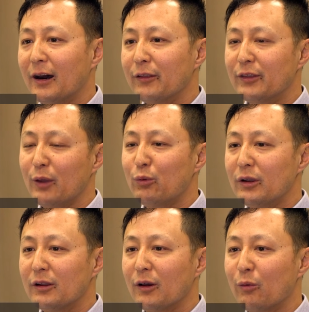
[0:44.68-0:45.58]
they
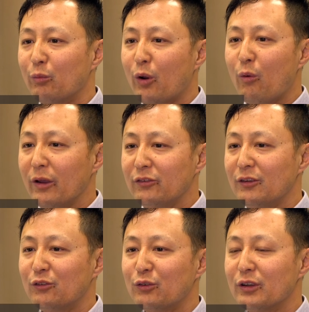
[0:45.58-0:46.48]
would request
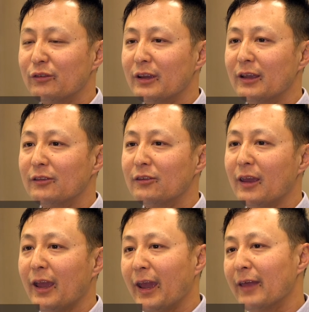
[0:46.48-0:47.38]
these certificates,
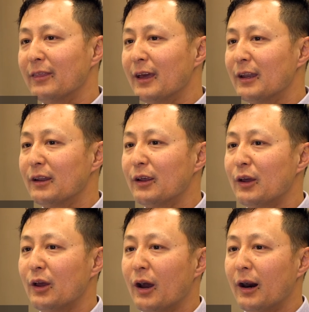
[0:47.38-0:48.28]
and then
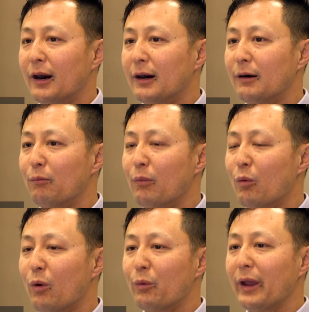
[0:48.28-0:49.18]

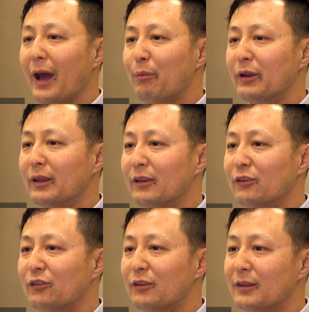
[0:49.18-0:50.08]
what would happen
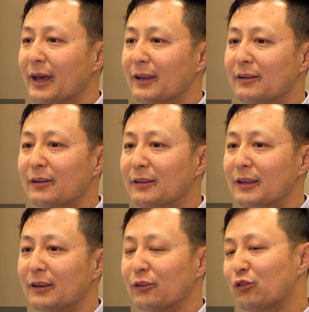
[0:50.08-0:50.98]
is that
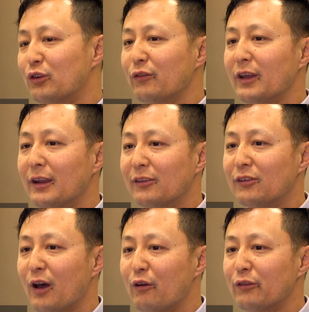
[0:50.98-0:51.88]
the certificate
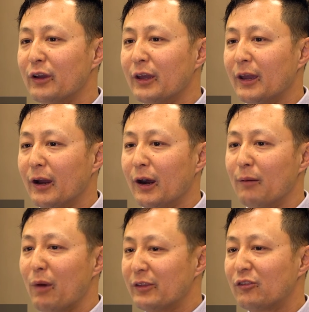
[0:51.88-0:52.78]
itself
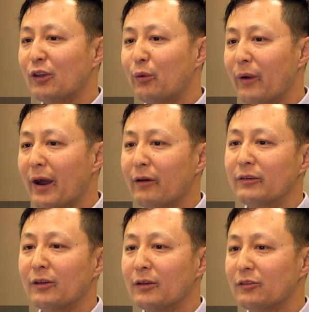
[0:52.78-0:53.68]
might sit
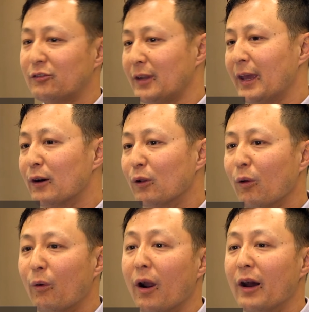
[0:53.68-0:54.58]
around
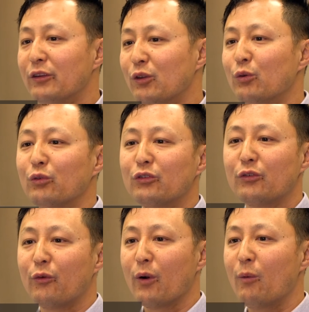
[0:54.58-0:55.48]
stale or unused
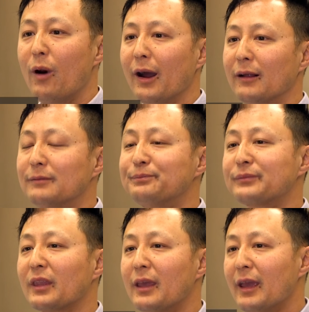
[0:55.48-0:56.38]
for a while.
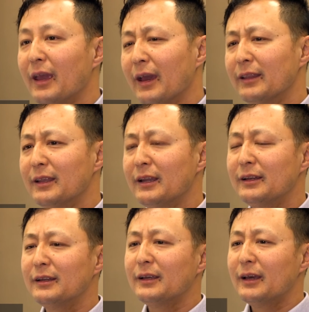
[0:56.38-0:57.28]
And
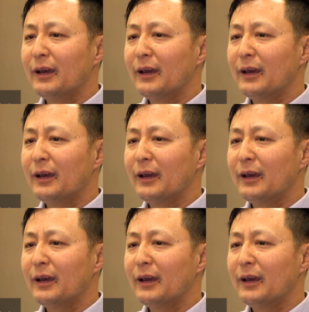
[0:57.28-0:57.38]
then